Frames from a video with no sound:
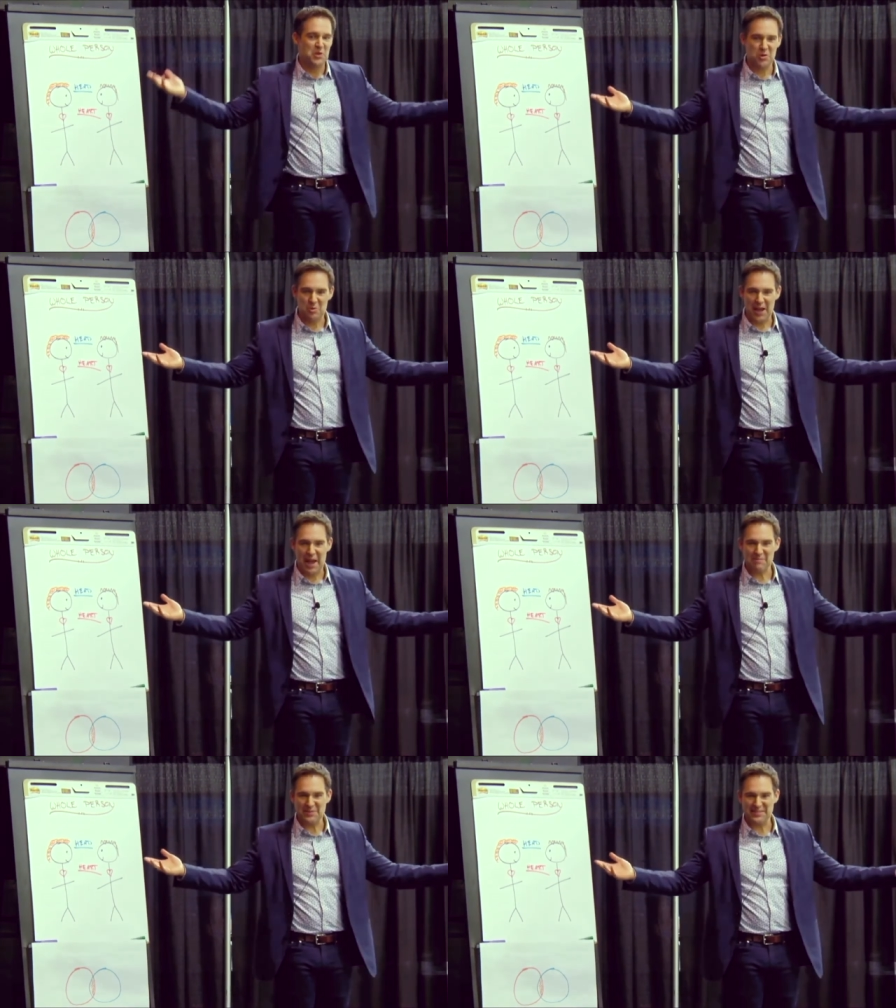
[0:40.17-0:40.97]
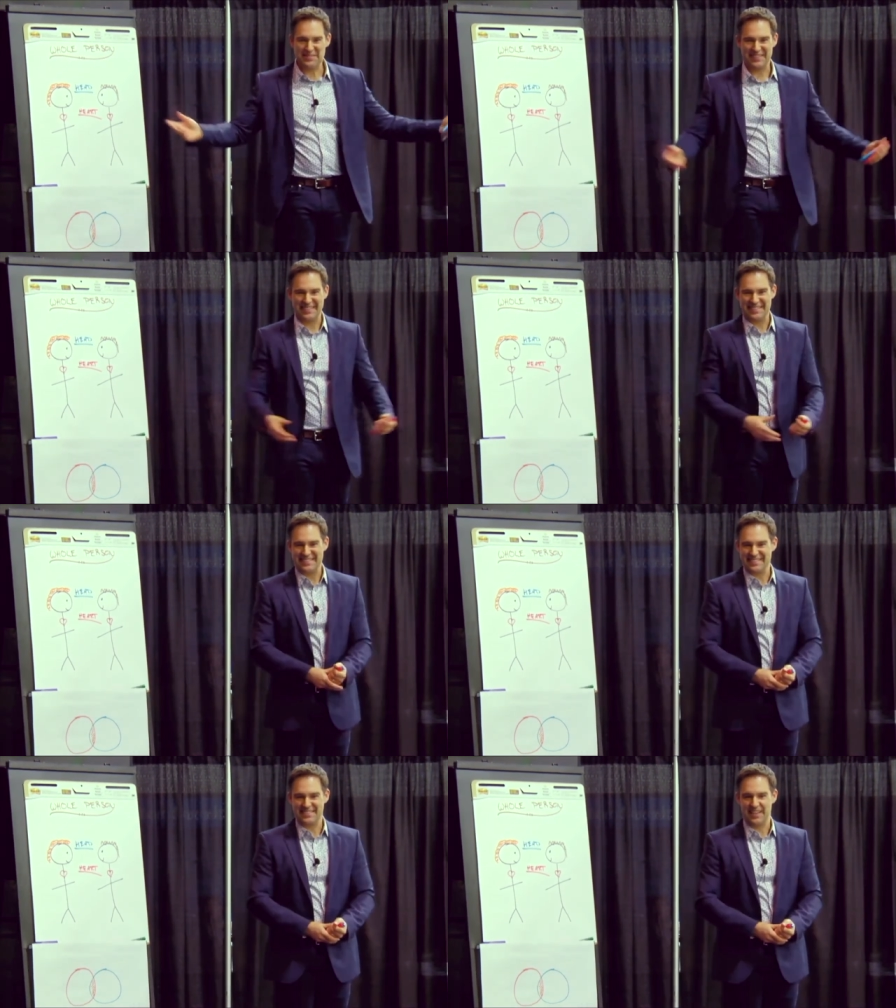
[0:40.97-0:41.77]
we know what happens, right? It
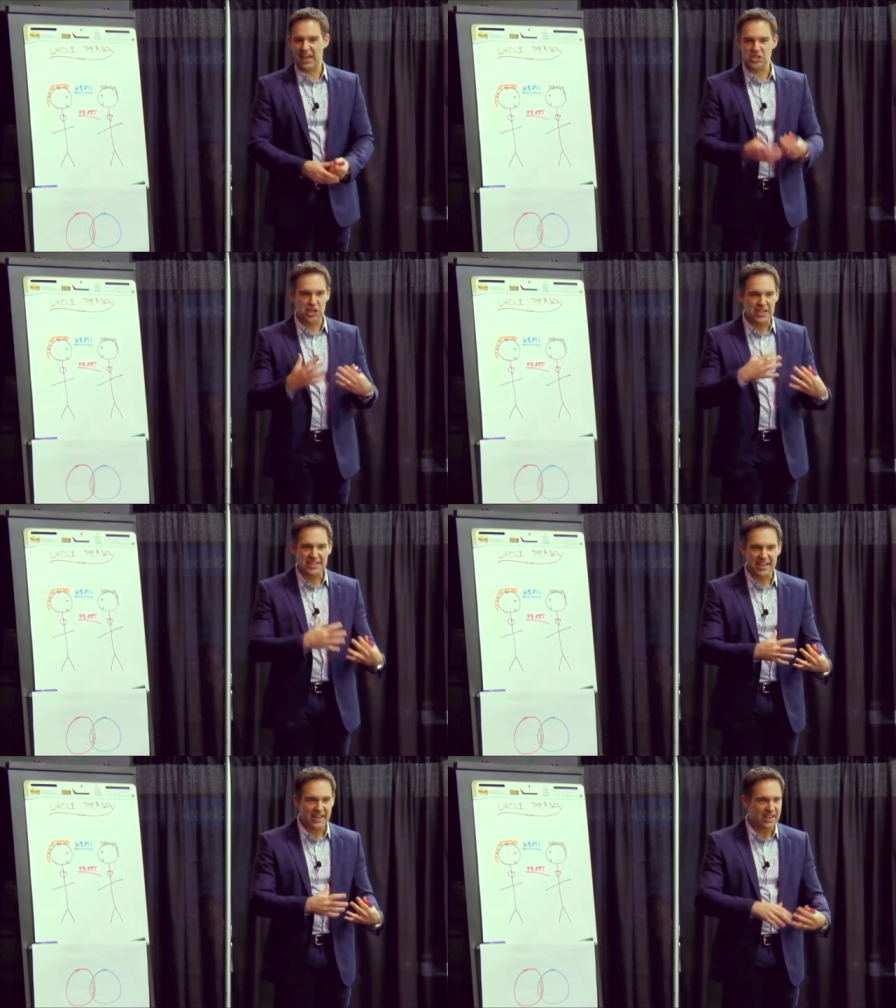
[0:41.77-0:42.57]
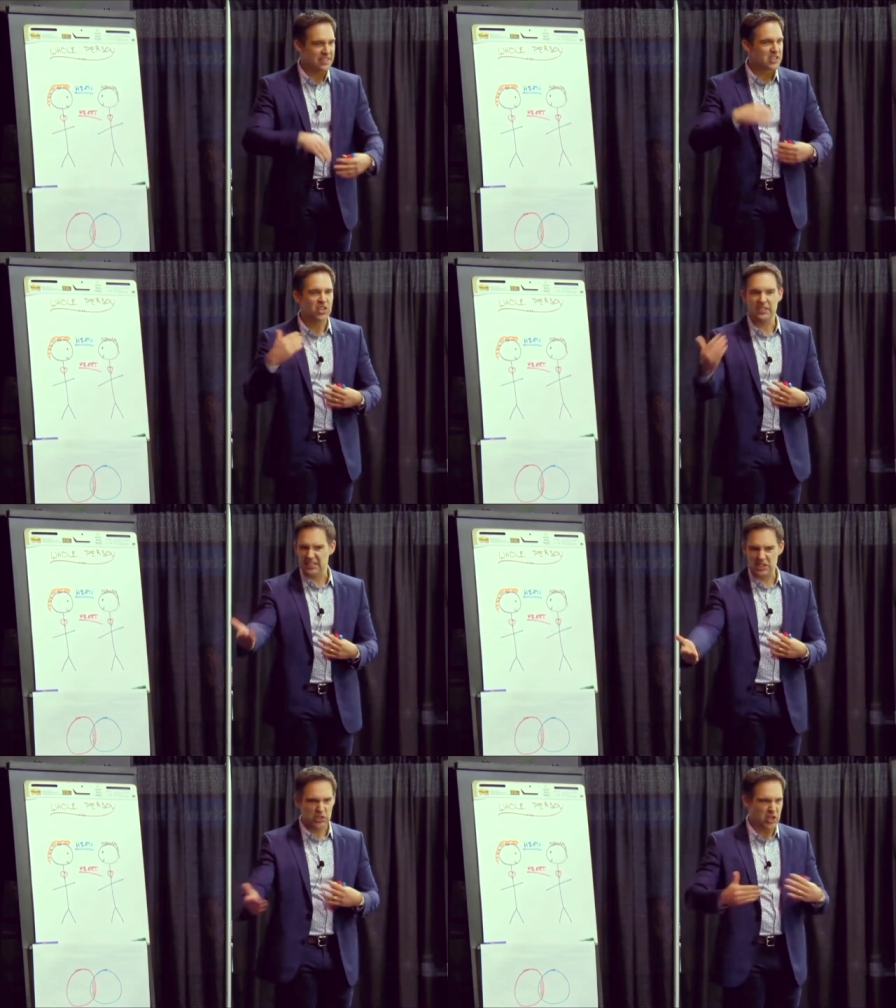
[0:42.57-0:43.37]
is agenda, it
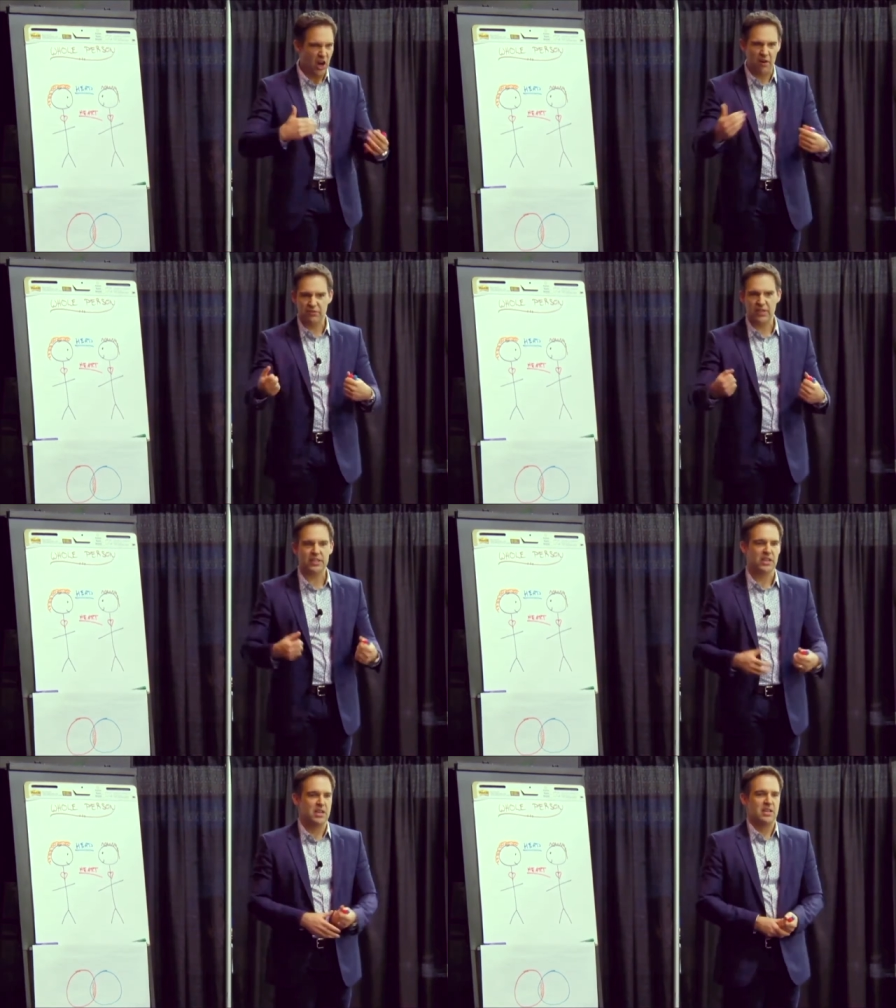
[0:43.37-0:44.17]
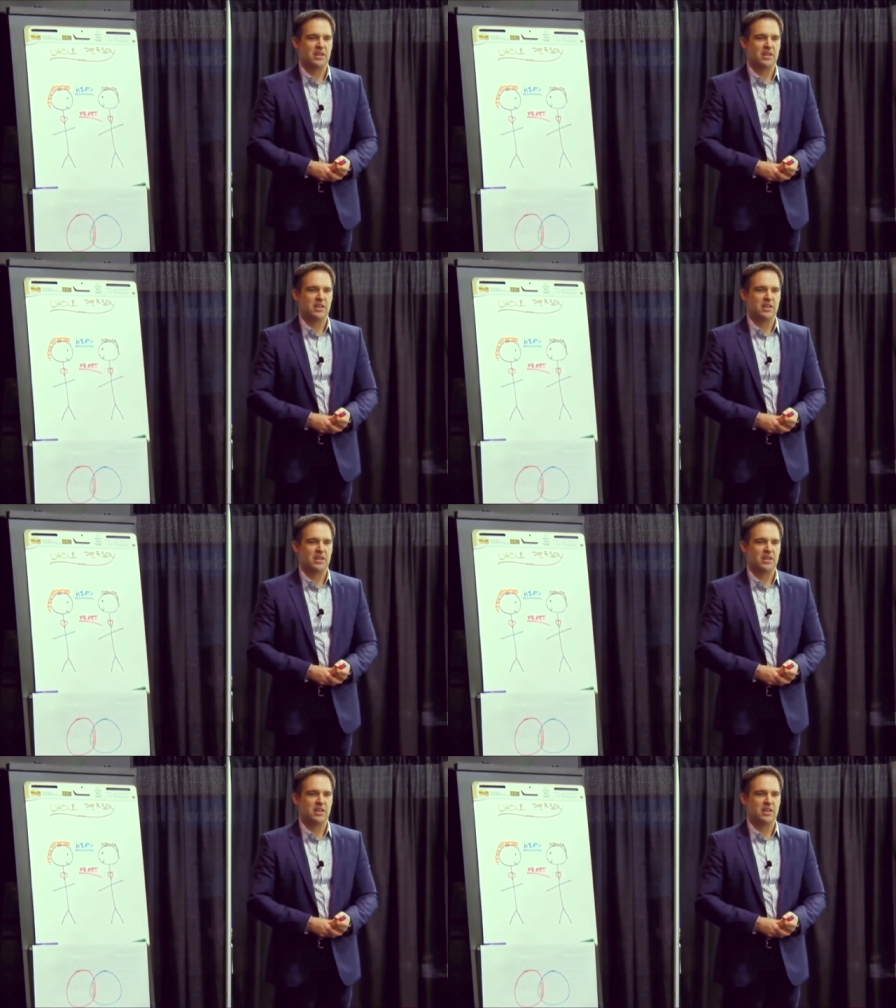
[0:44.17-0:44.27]
leads to conflict.